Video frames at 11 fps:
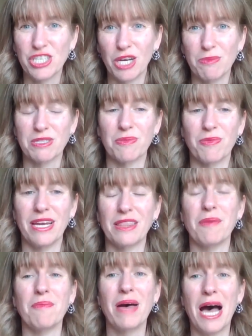She helps them write
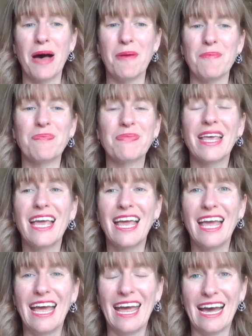them.
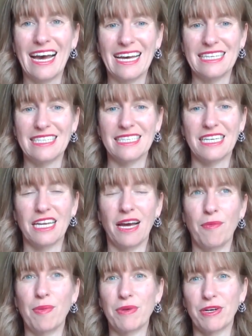And I
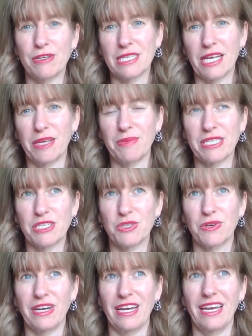remember her telling me a
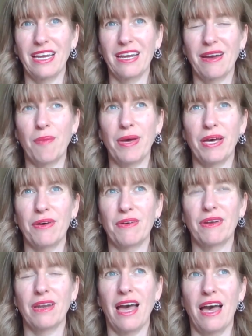story
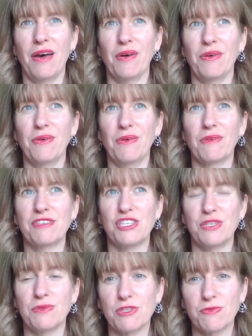about how
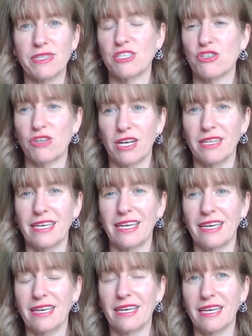she was really
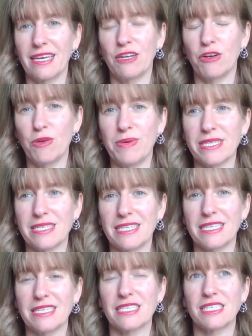struggling in her
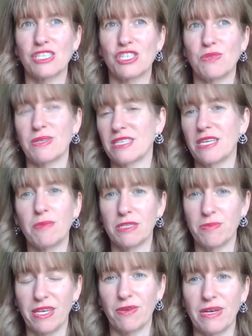business. She wasn't able
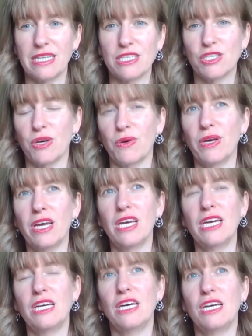to pay the rent. So
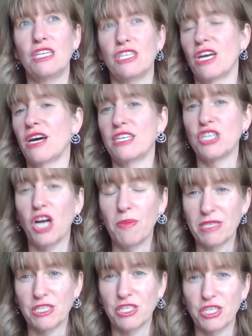she got a job
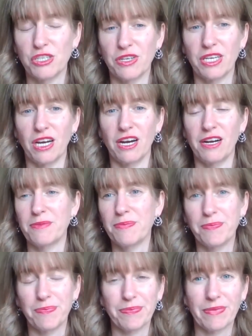as a security guard.
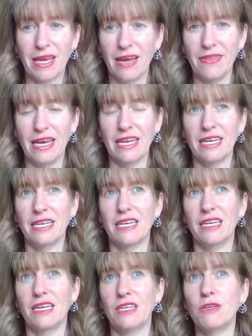And then
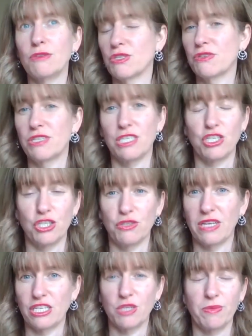no sooner did she do
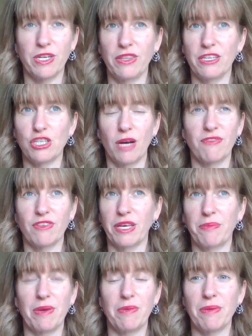that, she'd been on the job for
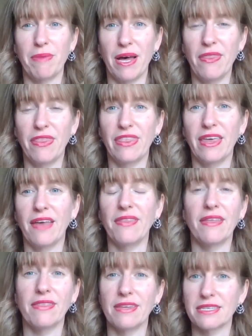like maybe a month. And
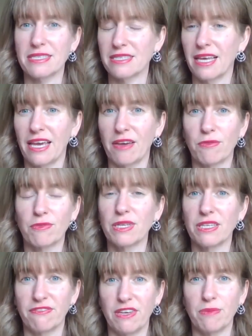then this like
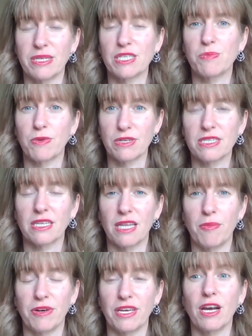really famous sports
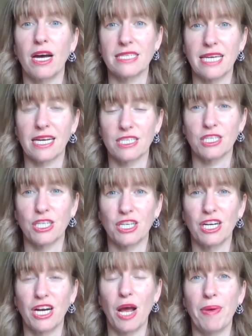celebrity contacted
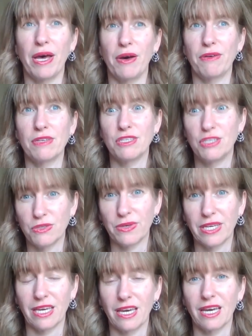her about
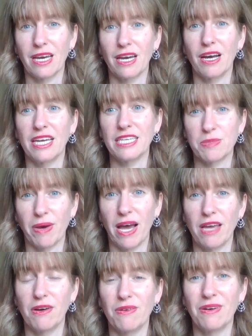doing his
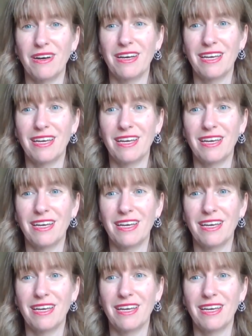bio.